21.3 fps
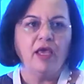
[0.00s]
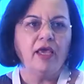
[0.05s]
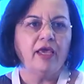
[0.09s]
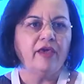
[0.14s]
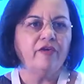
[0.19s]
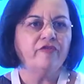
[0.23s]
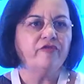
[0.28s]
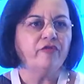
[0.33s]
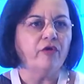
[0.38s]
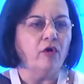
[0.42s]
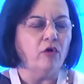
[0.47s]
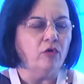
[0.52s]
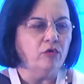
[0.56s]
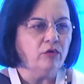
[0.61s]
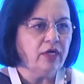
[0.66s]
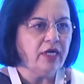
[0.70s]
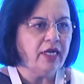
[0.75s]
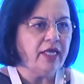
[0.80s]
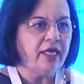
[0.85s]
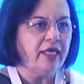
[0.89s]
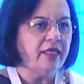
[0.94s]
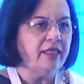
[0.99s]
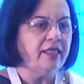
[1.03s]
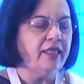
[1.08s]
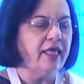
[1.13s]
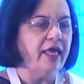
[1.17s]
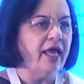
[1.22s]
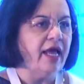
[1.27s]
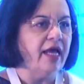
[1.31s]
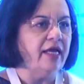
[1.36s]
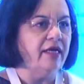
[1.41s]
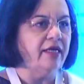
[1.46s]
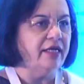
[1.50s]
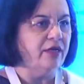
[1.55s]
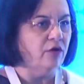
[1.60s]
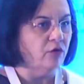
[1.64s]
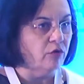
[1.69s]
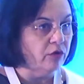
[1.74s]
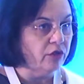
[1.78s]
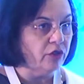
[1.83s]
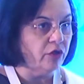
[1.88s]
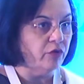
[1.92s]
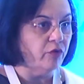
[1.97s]
if only they had
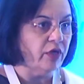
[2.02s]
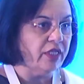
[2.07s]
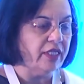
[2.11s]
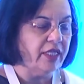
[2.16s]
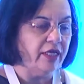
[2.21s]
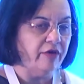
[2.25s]
told you what